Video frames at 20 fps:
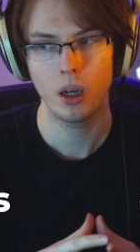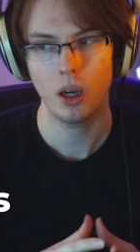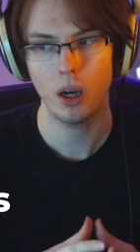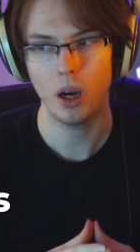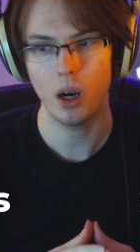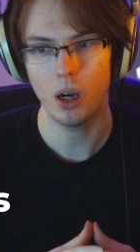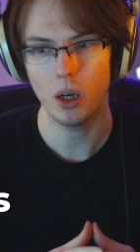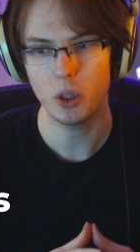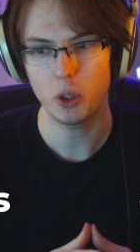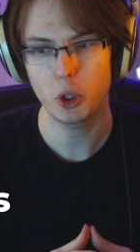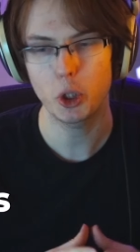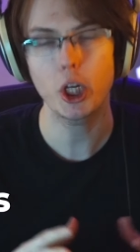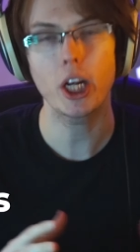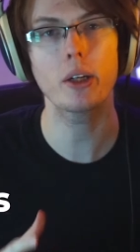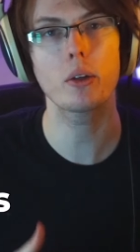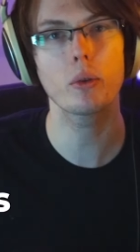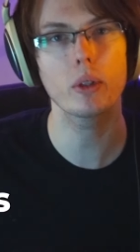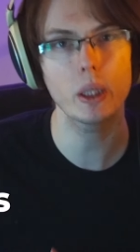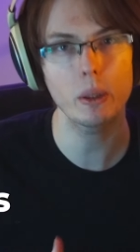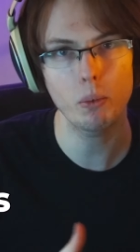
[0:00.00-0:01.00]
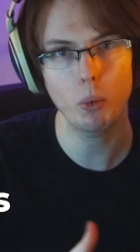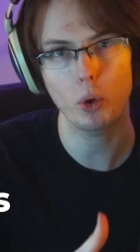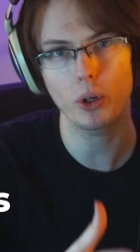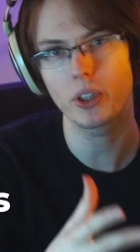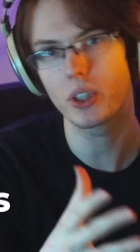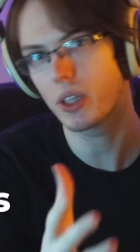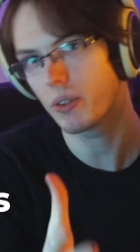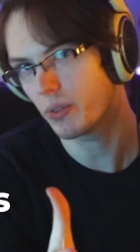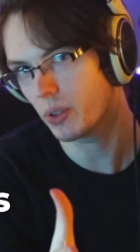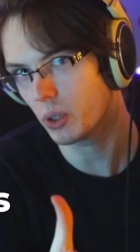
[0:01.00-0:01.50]
uh, generally more
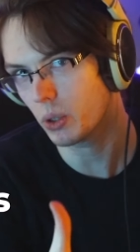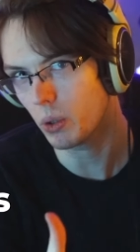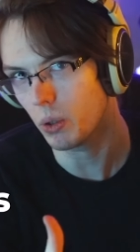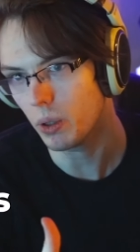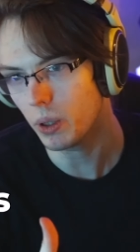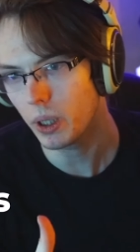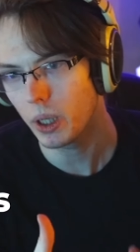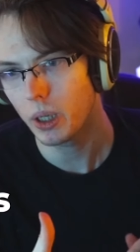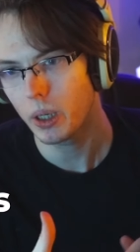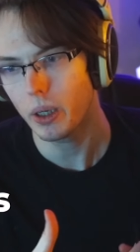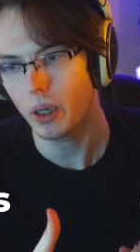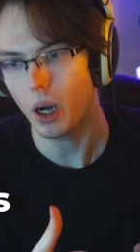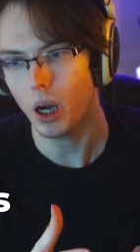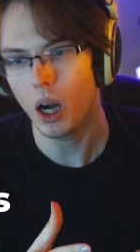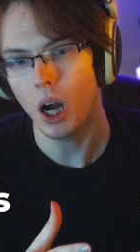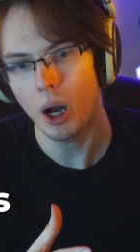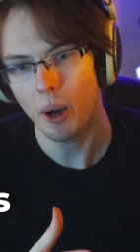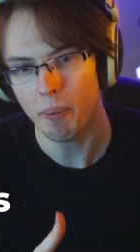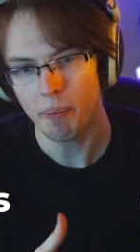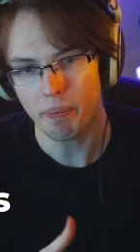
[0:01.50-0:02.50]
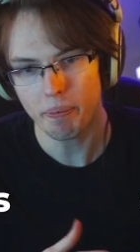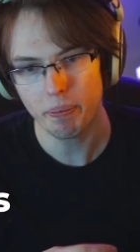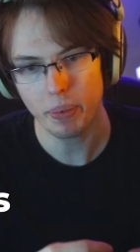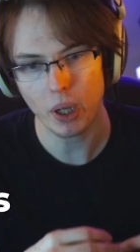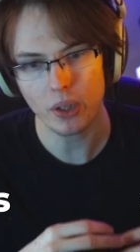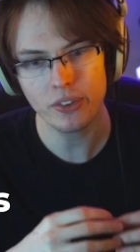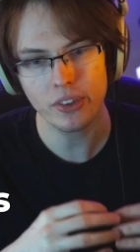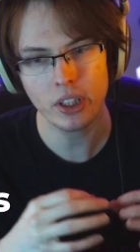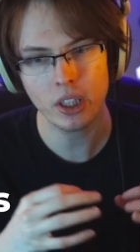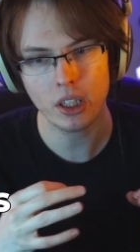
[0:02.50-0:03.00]
difficult. Um,
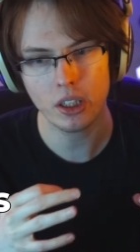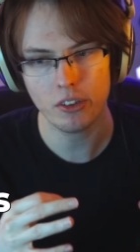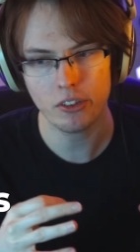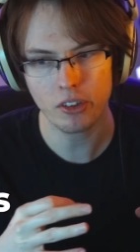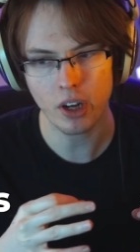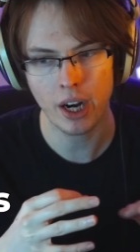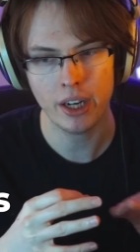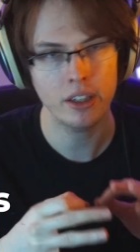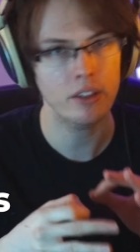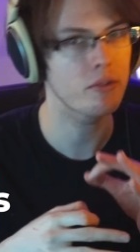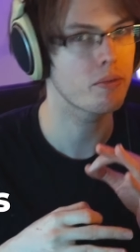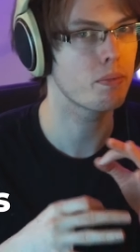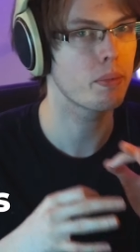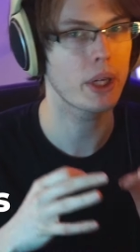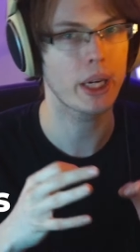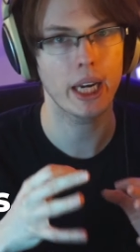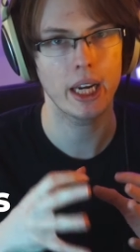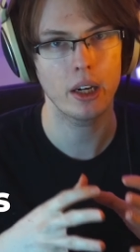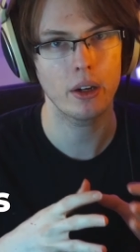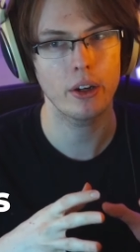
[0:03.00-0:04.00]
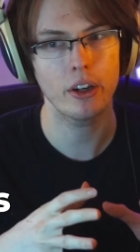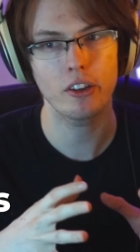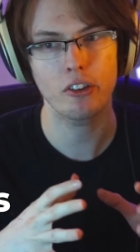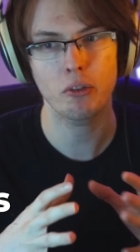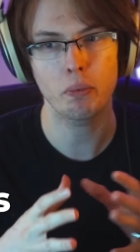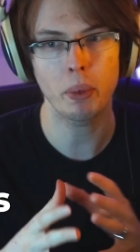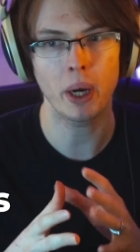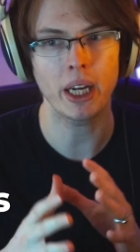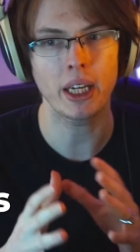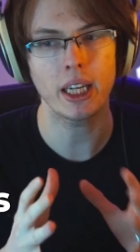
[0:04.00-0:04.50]
belting is kind of precarious
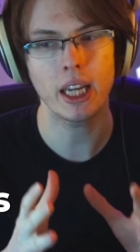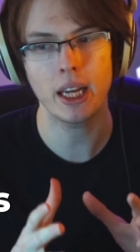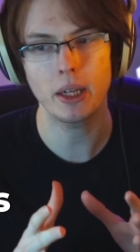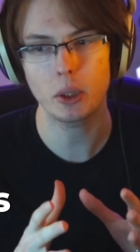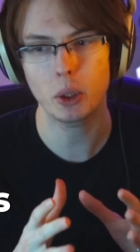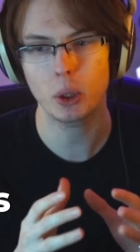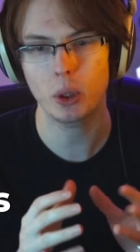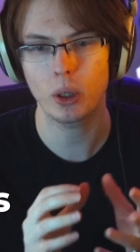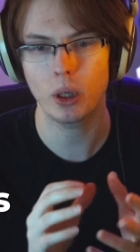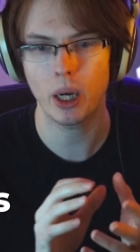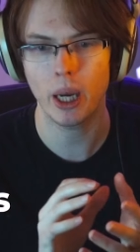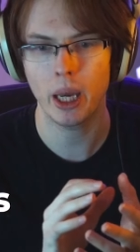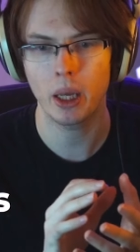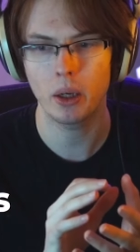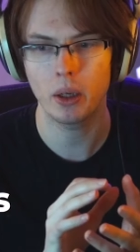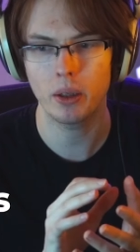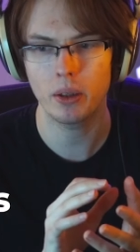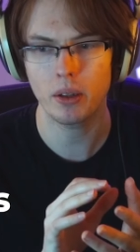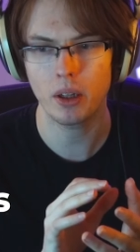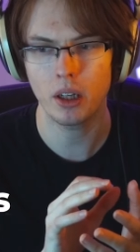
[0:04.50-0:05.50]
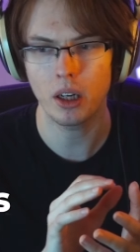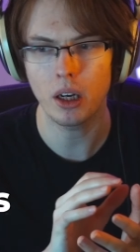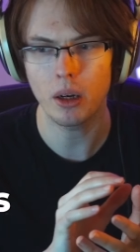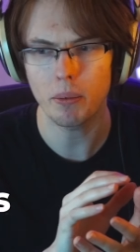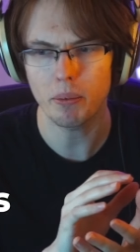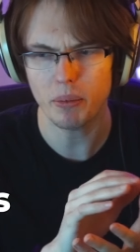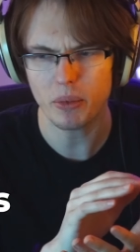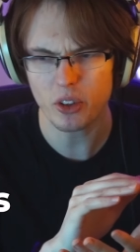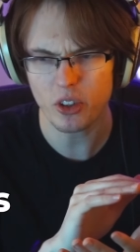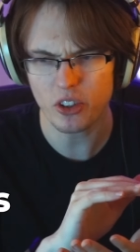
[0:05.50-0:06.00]
by nature, and
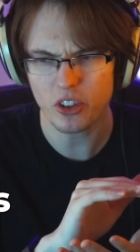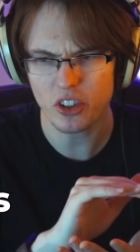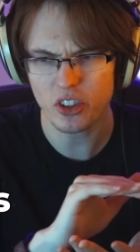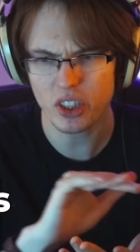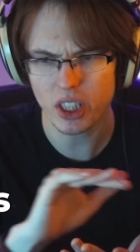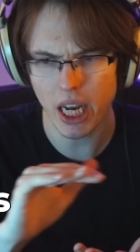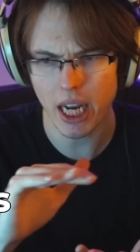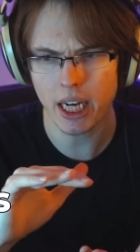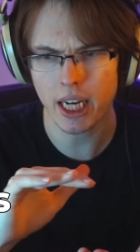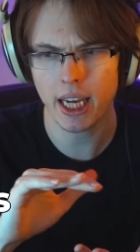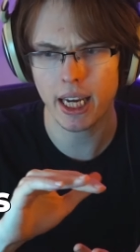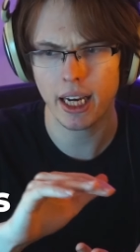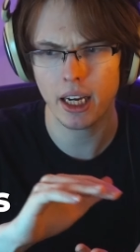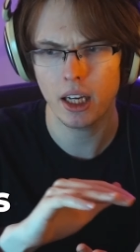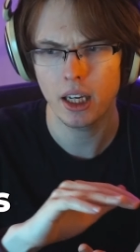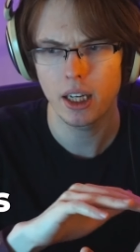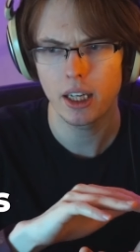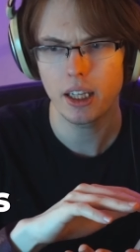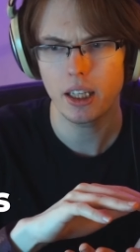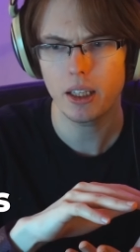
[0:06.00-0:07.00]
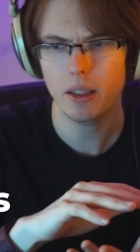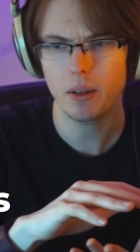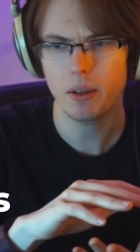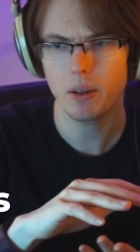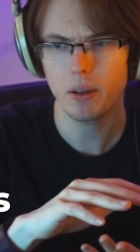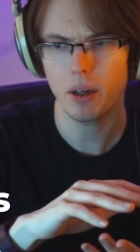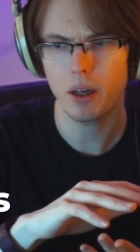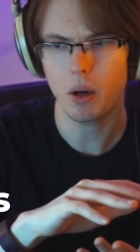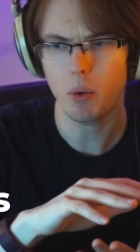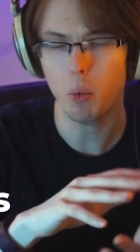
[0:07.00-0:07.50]
um, sustaining
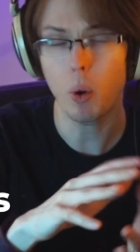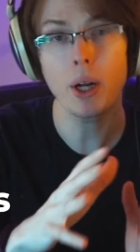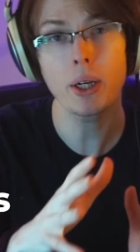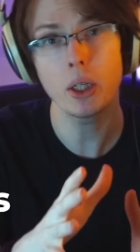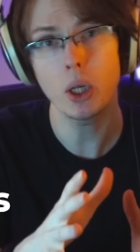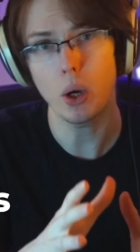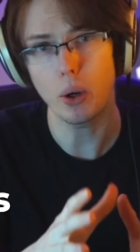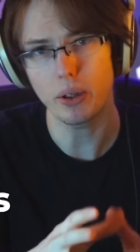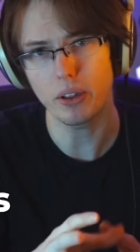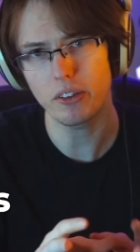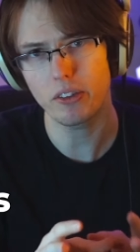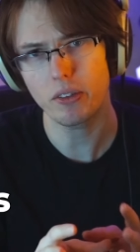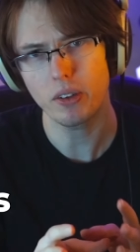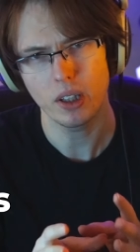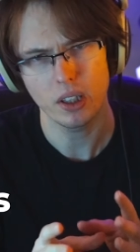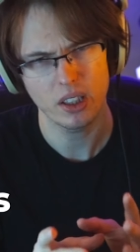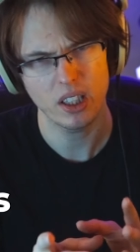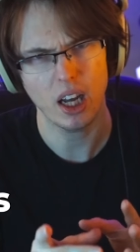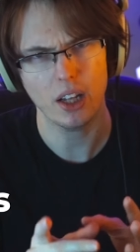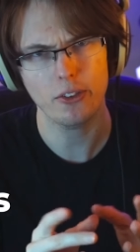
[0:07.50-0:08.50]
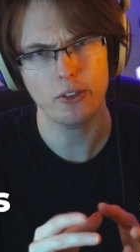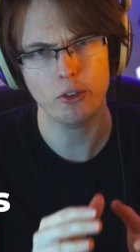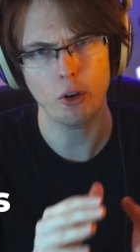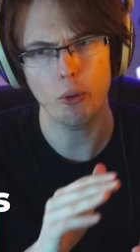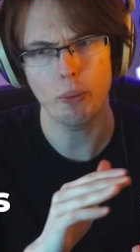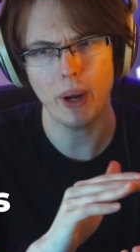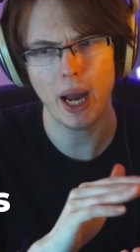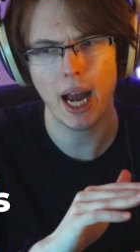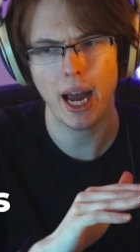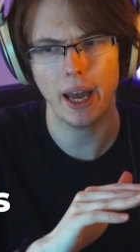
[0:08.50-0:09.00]
uh, one note is not so
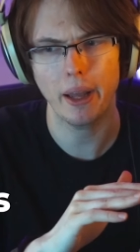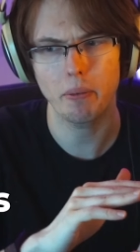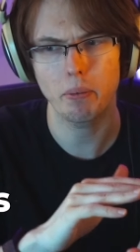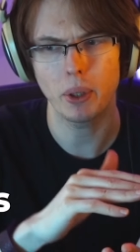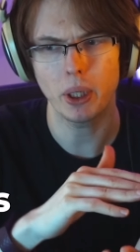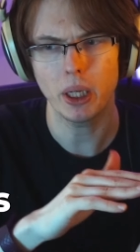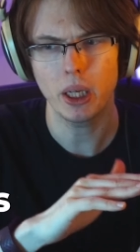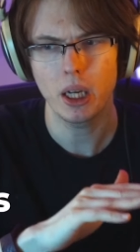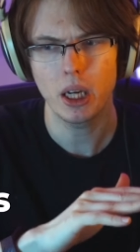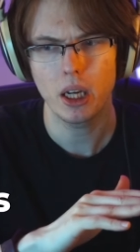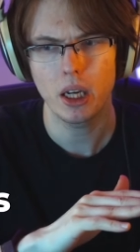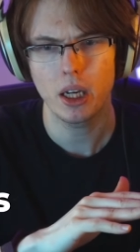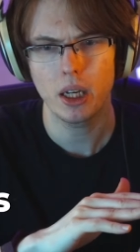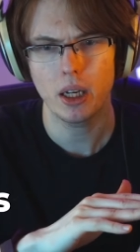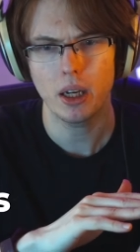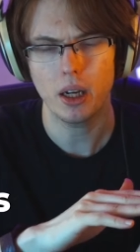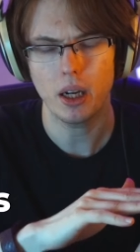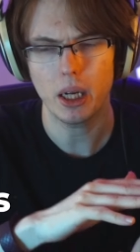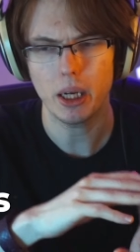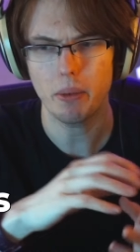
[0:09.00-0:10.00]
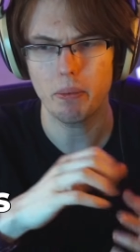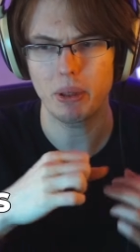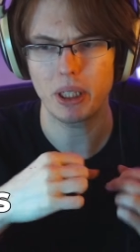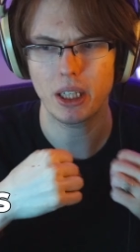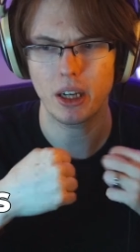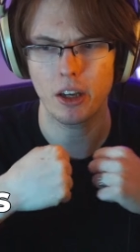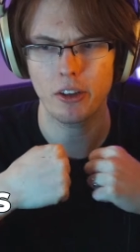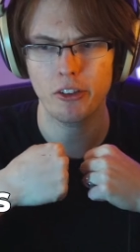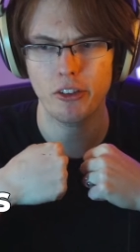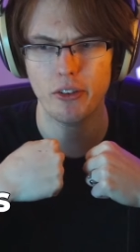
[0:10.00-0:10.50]
bad, but uh,
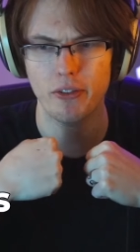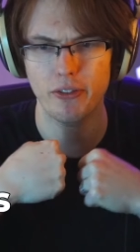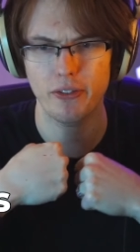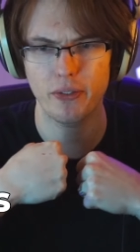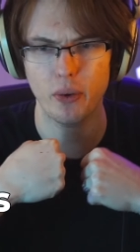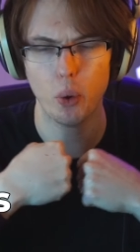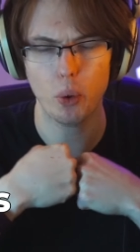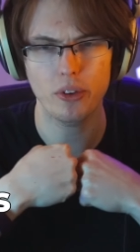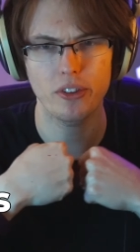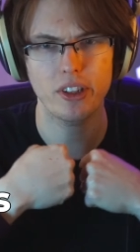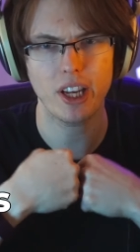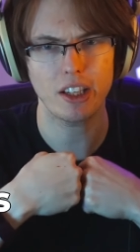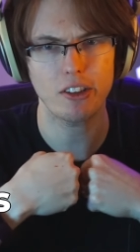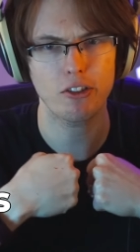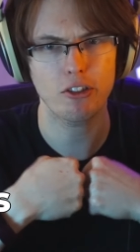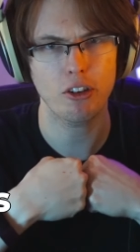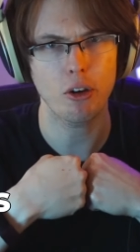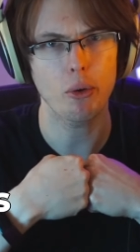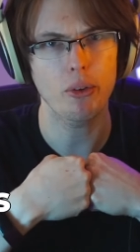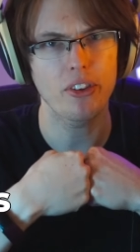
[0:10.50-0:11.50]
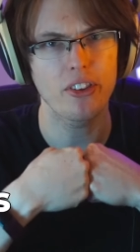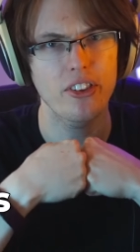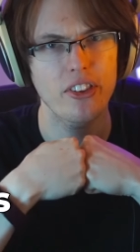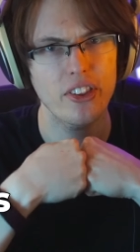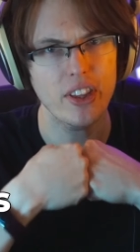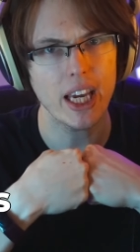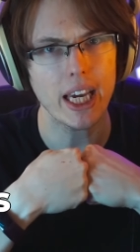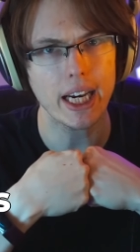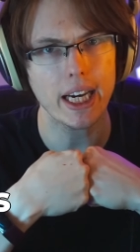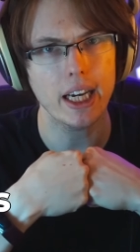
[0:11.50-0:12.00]
because the folds get so
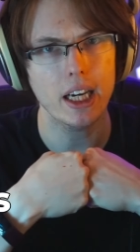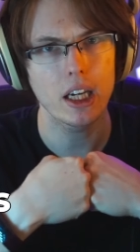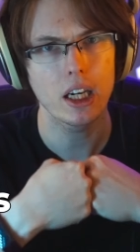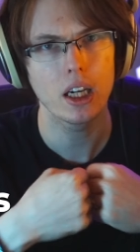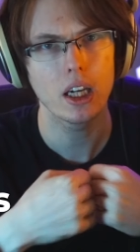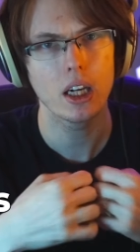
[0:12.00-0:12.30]
thick